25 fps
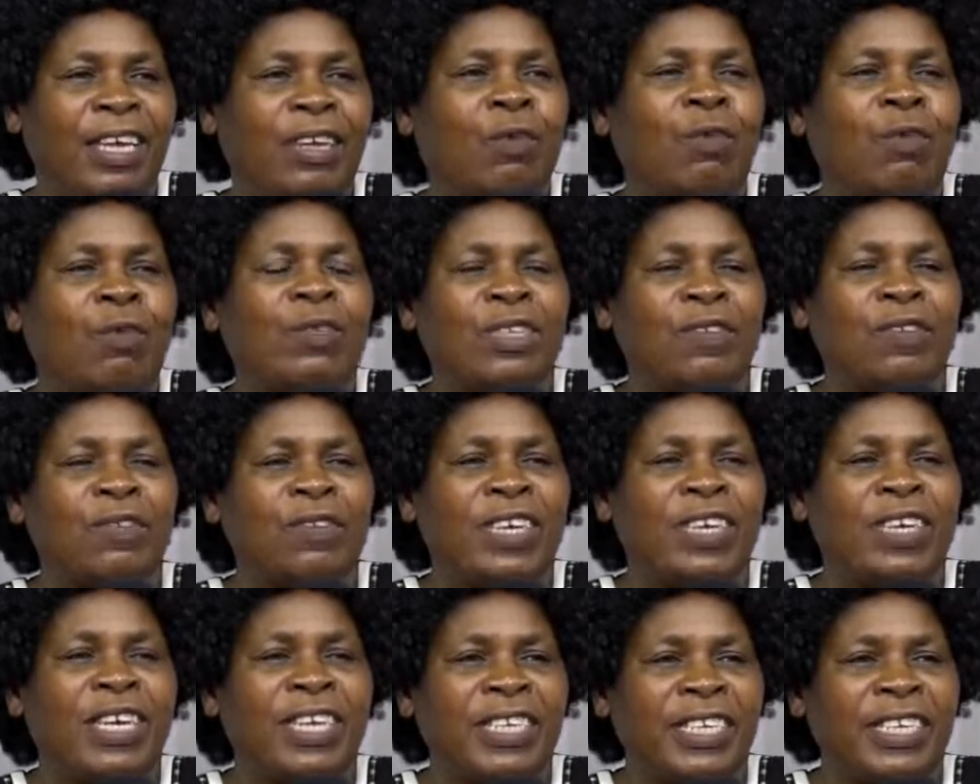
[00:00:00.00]

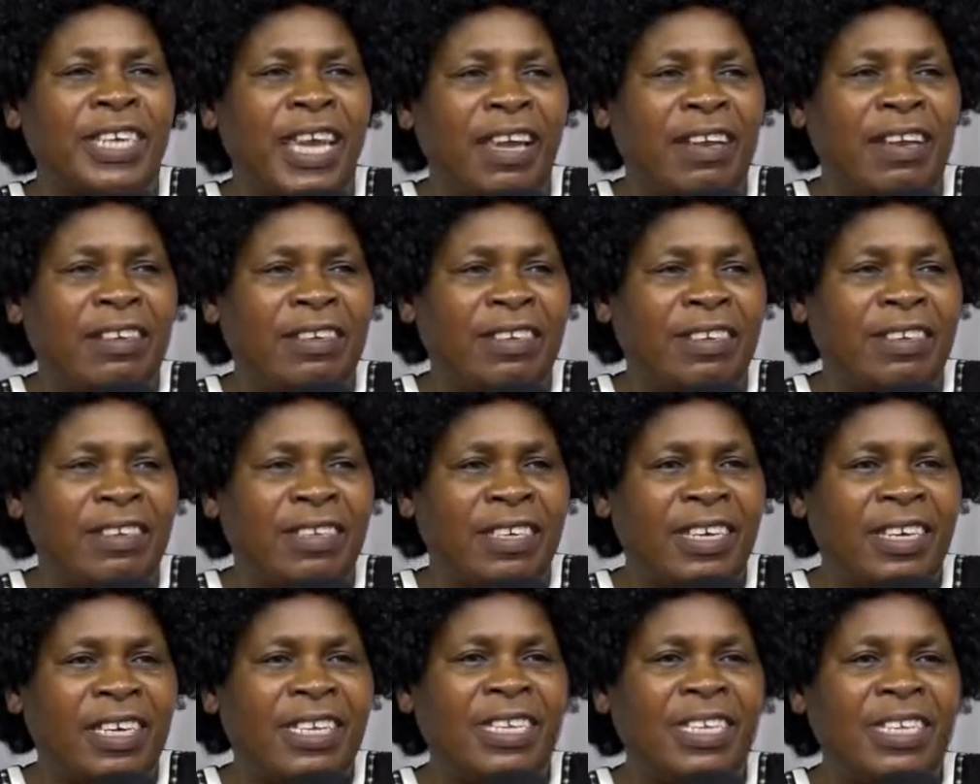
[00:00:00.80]
conceiving a child
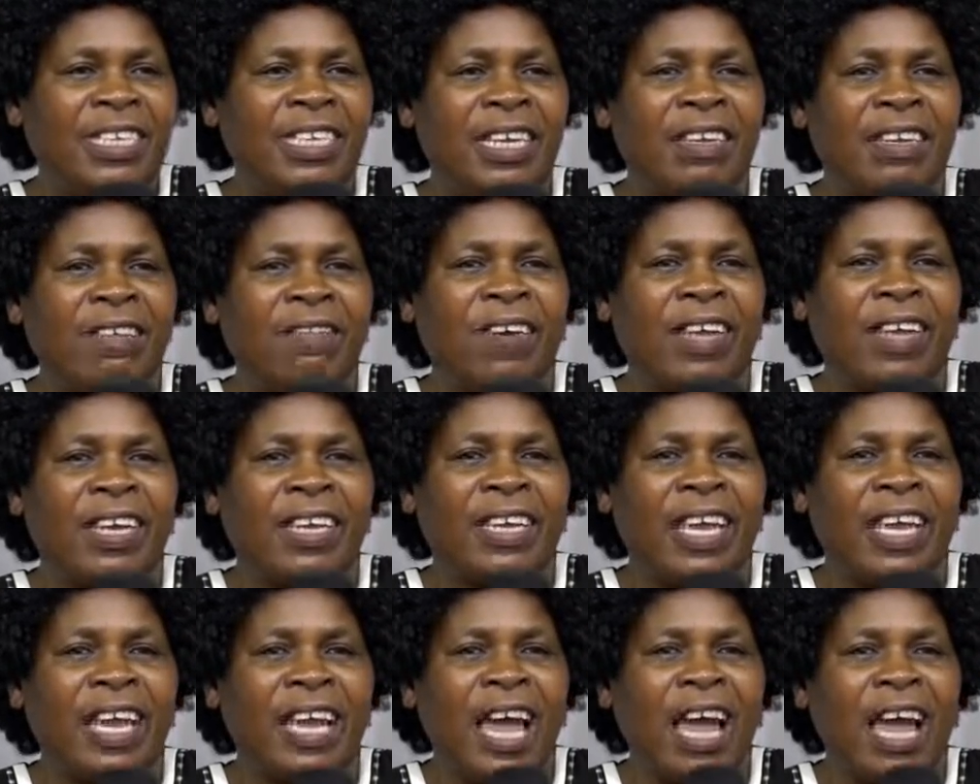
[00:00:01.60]
and
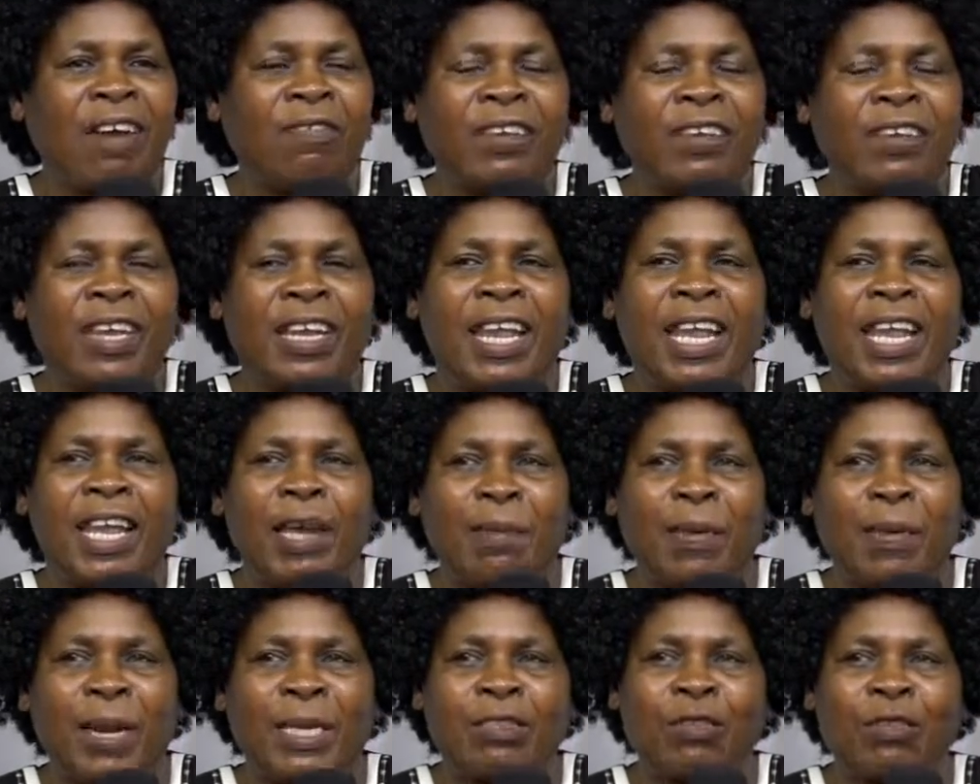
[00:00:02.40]
delivering after 9
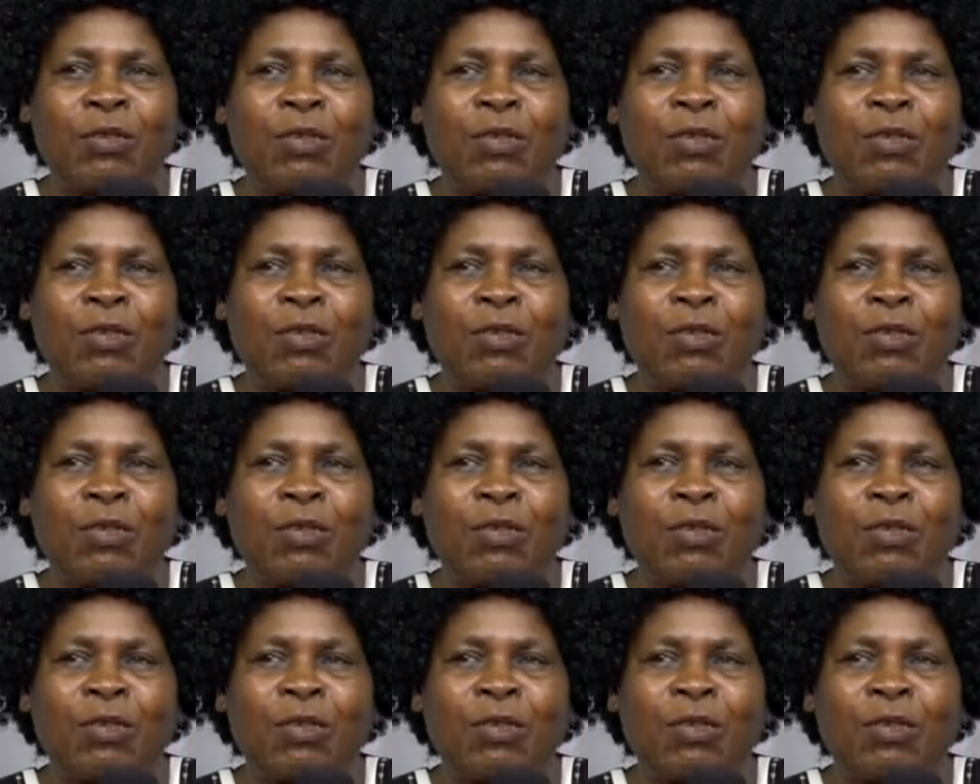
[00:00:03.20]
months.